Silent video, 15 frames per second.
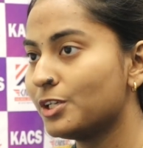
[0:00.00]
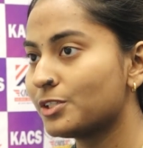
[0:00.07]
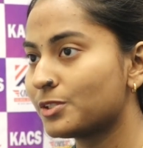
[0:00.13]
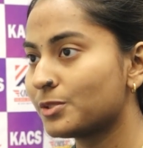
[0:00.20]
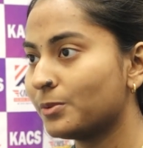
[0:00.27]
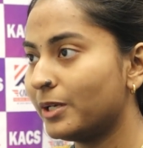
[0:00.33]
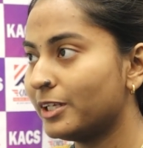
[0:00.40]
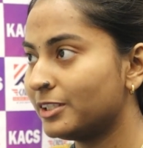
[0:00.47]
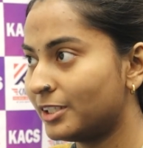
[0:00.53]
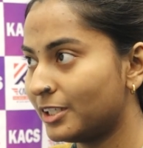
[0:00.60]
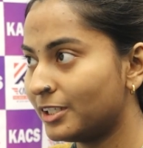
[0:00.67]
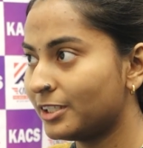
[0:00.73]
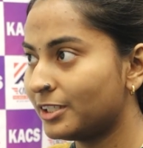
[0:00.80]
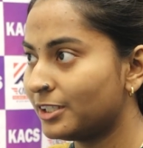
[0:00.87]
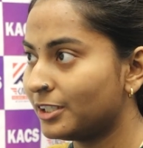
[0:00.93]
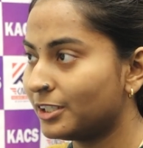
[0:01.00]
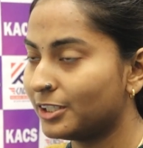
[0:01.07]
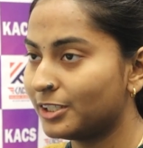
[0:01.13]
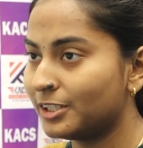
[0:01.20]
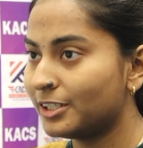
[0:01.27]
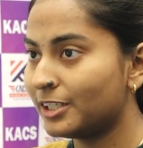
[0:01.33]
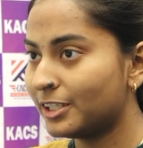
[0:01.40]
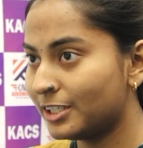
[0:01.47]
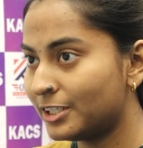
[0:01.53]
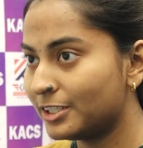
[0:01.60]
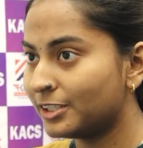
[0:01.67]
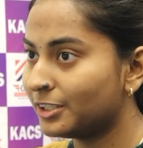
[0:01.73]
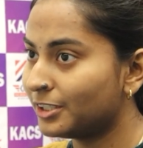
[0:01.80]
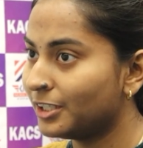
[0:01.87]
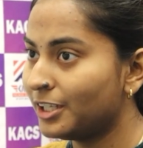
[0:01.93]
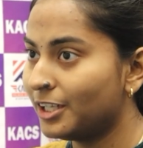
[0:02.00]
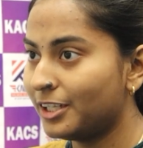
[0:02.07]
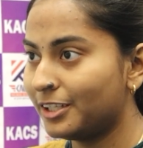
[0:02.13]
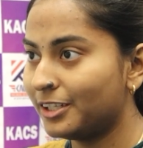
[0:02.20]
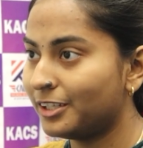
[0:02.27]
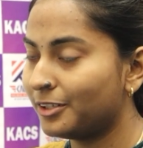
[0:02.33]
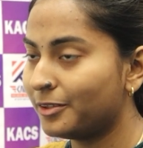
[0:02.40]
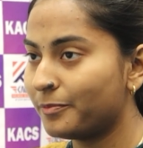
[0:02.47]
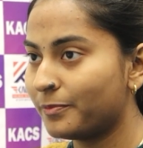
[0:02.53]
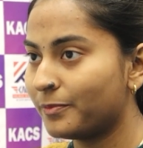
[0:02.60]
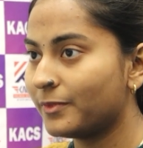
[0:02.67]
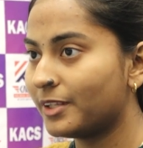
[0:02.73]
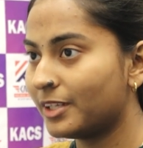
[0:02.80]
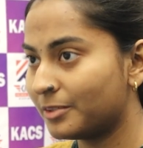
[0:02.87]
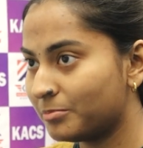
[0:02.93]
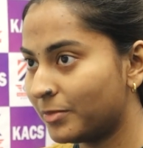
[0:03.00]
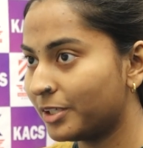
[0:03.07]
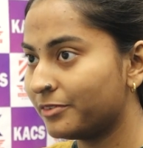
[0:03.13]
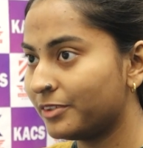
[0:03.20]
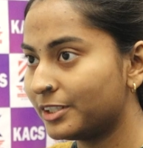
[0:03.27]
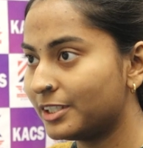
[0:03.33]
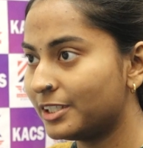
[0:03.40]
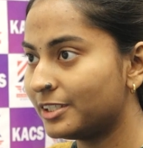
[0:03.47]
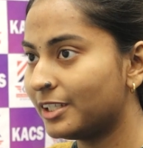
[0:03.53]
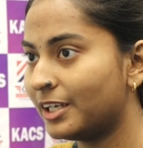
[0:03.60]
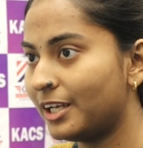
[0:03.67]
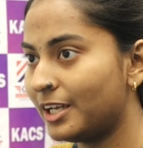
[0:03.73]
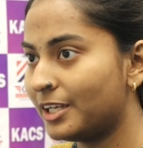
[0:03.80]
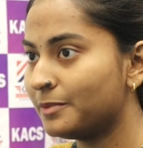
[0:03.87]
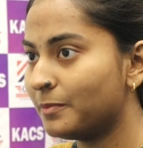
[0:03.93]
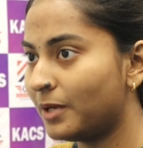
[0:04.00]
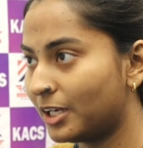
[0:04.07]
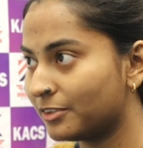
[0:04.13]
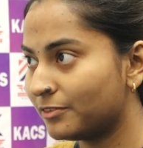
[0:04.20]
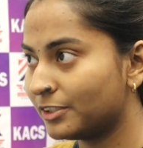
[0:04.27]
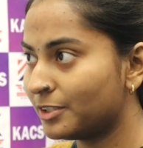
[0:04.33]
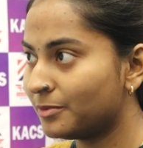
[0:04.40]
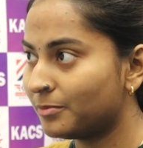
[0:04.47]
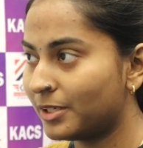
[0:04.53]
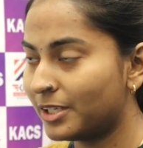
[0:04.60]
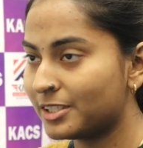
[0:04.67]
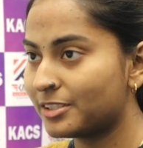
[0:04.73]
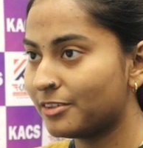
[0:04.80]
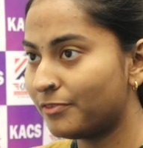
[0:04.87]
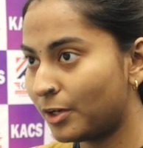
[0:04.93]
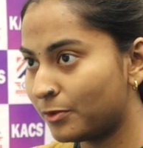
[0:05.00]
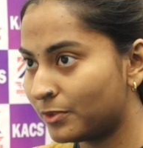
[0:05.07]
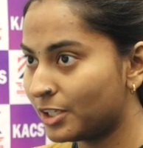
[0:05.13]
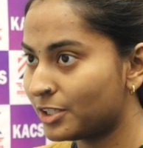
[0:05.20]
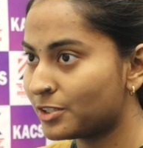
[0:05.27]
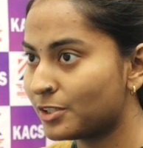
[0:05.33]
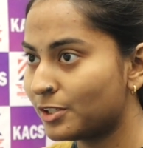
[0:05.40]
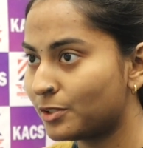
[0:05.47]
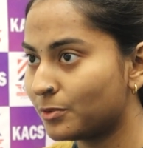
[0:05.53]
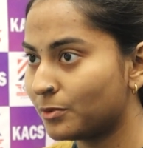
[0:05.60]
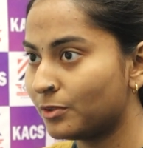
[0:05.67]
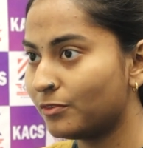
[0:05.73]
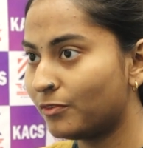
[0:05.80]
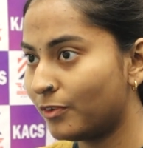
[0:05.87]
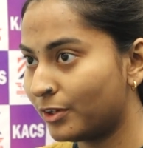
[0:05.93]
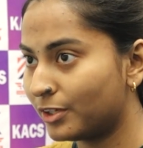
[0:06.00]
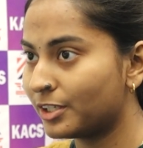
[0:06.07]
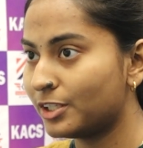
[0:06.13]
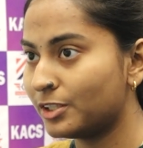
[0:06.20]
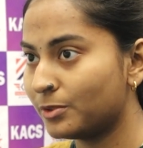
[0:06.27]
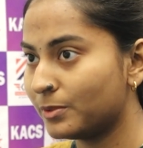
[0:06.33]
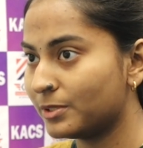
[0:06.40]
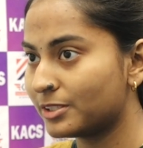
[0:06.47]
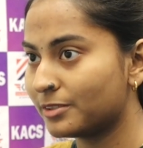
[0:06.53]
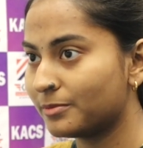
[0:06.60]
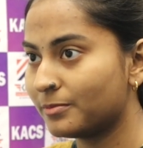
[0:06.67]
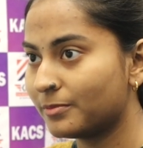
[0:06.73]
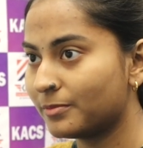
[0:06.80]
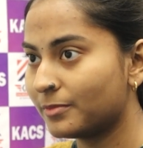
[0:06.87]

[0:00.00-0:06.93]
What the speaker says: So I think here the Bhagavad Gita and Bhagavatam plays a foundational role for Hinduism.